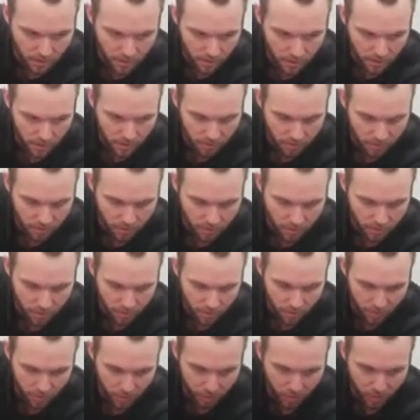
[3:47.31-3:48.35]
So you can
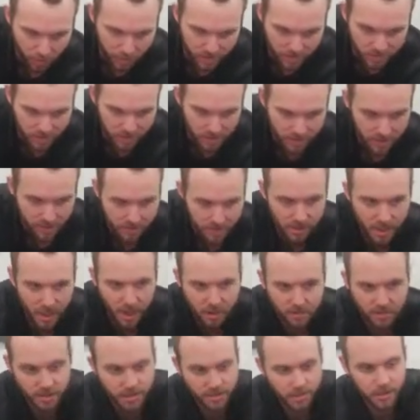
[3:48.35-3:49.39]
progress this
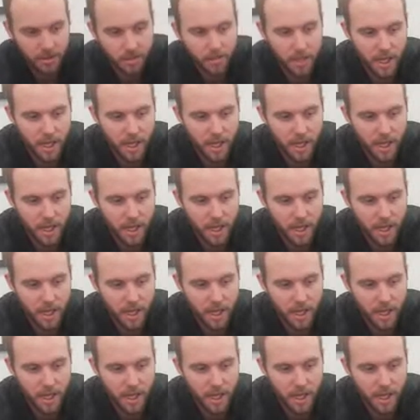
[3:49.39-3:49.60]
obviously